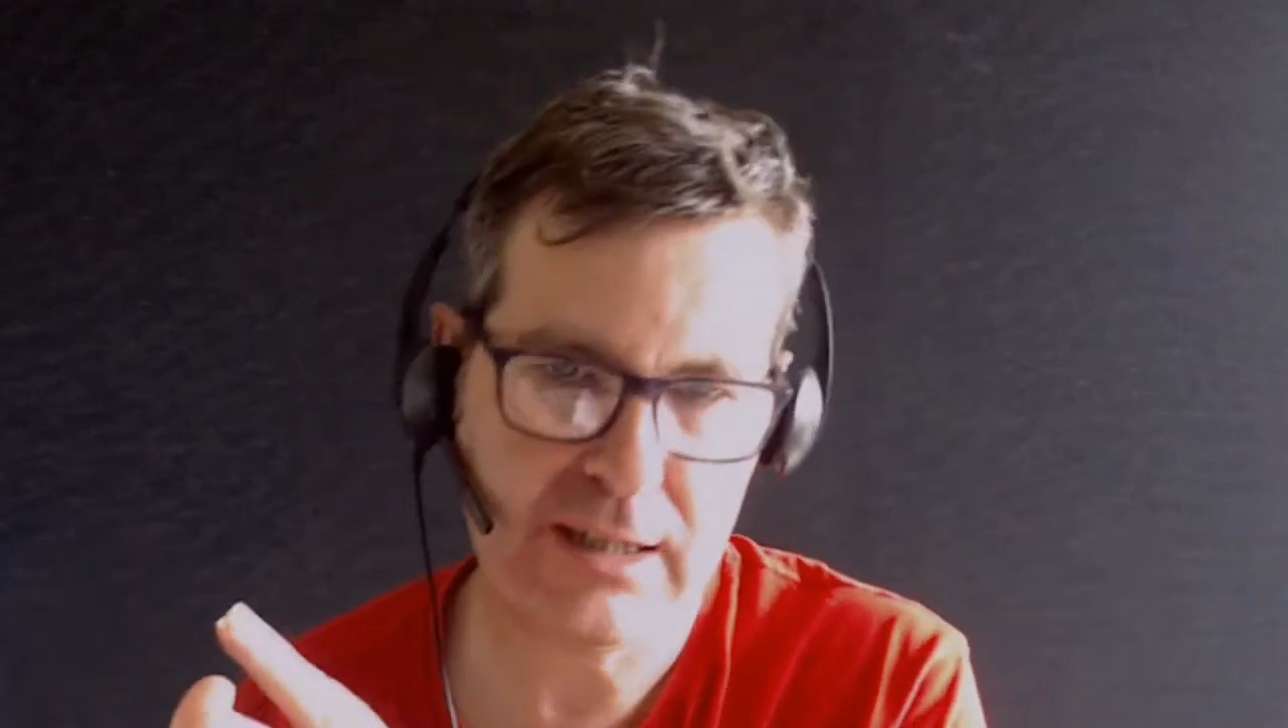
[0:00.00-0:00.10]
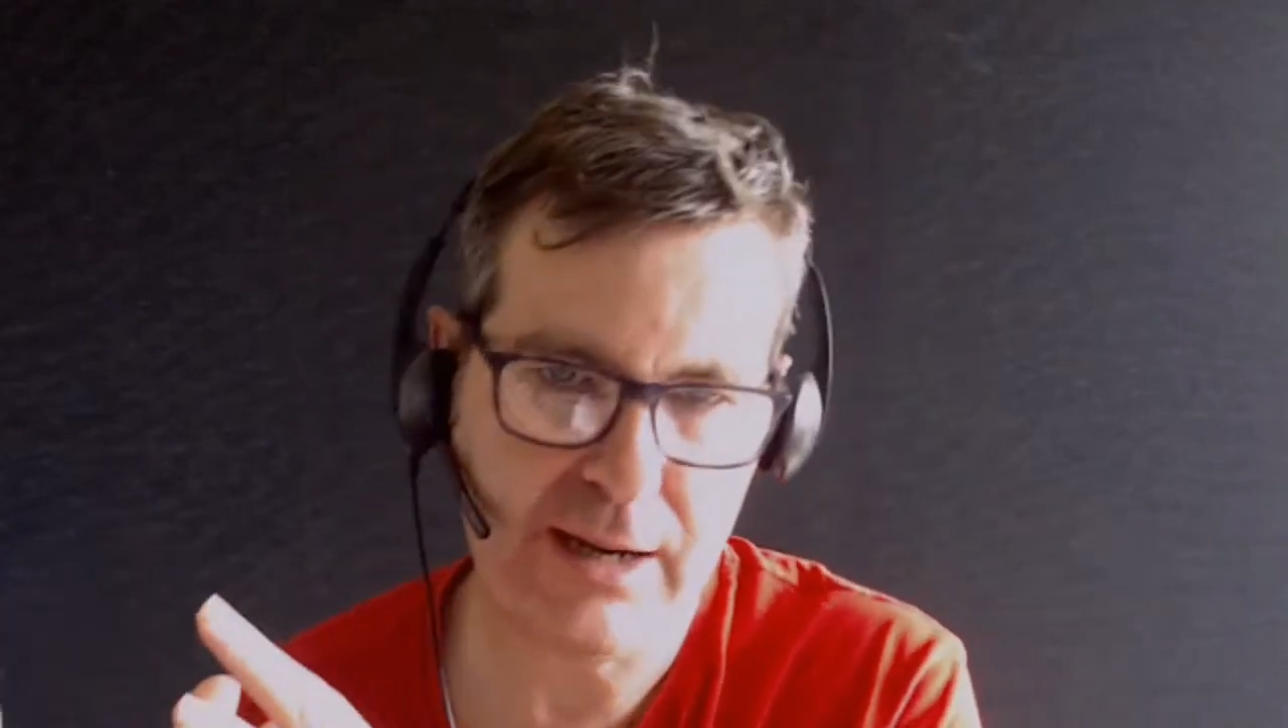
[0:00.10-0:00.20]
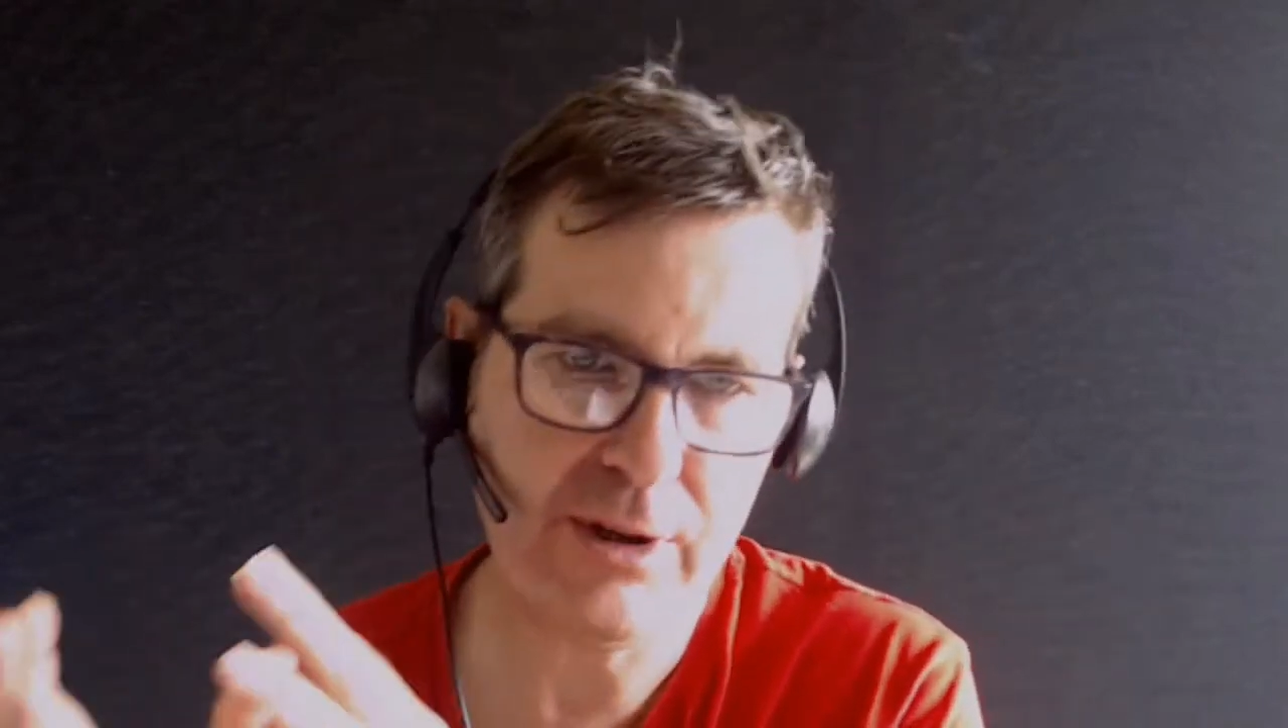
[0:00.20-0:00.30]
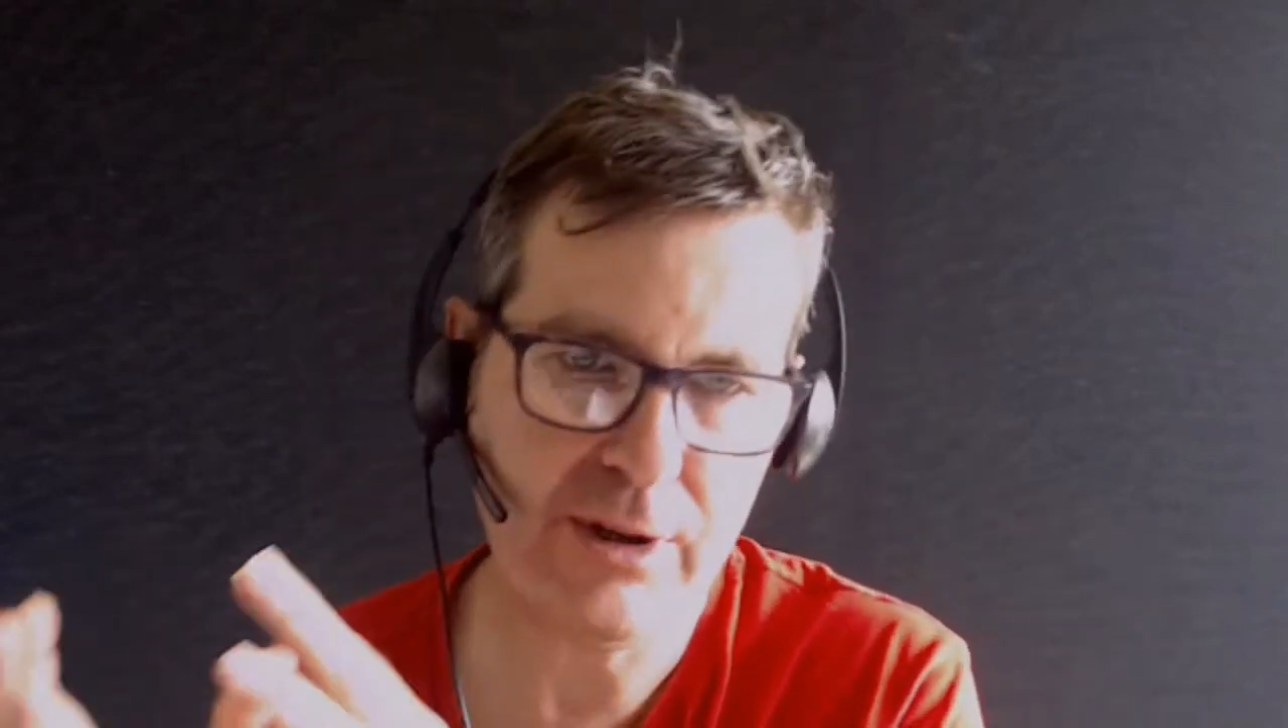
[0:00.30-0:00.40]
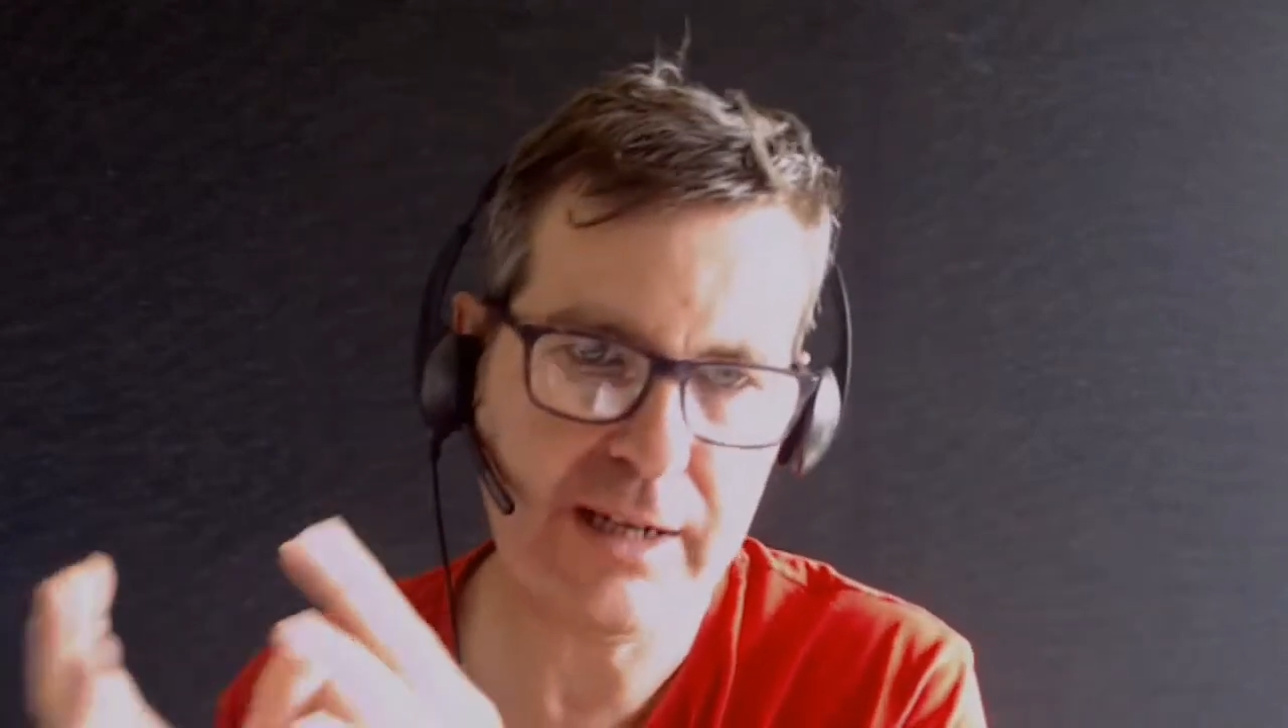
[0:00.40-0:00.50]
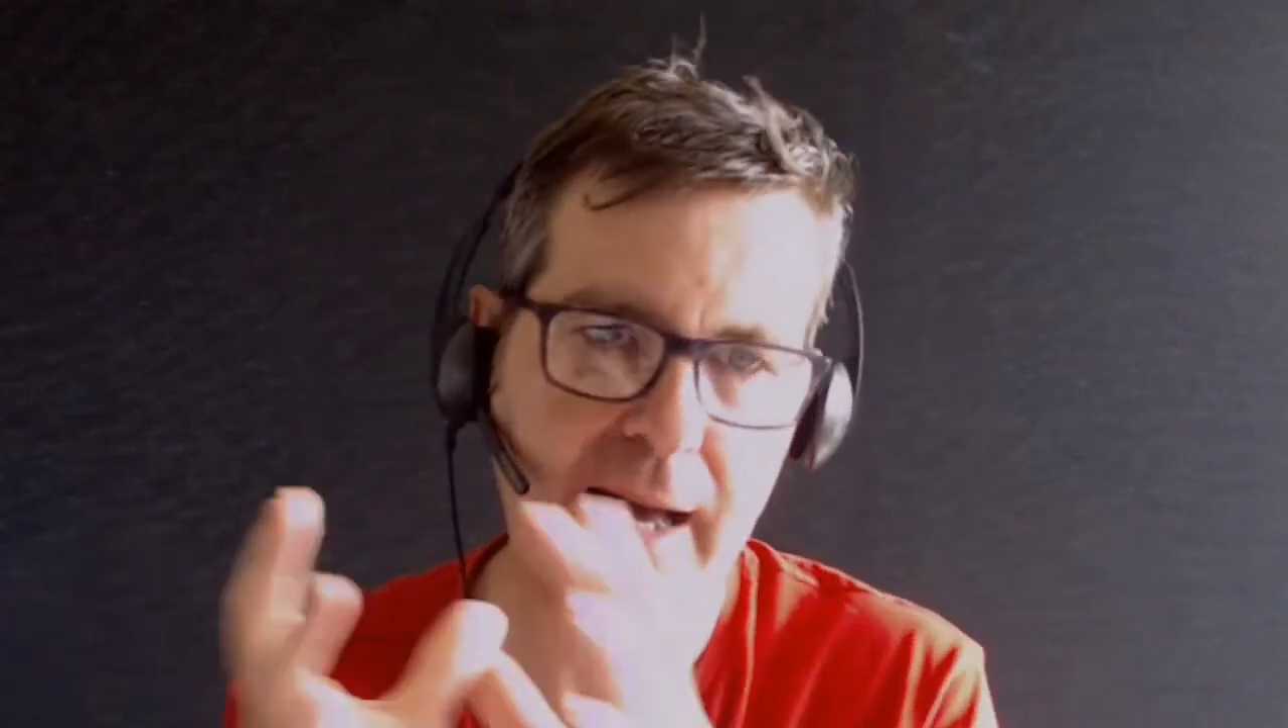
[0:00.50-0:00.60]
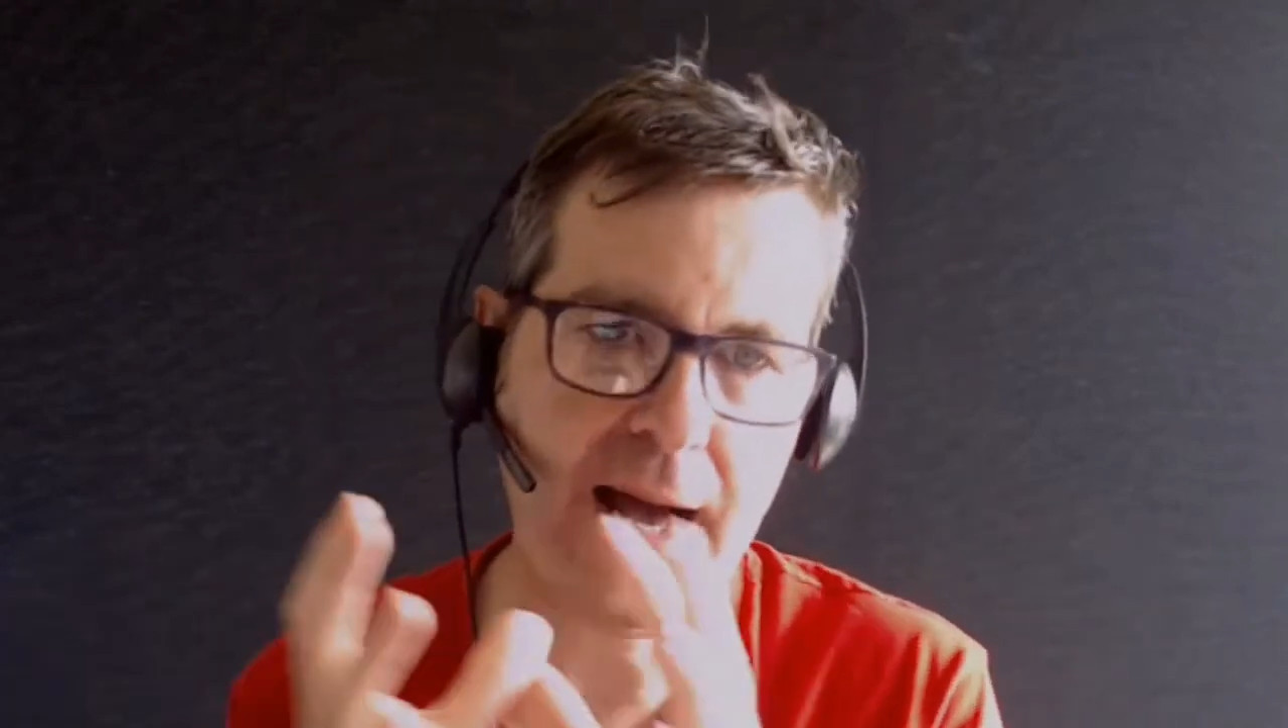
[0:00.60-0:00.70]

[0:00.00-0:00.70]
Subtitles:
they really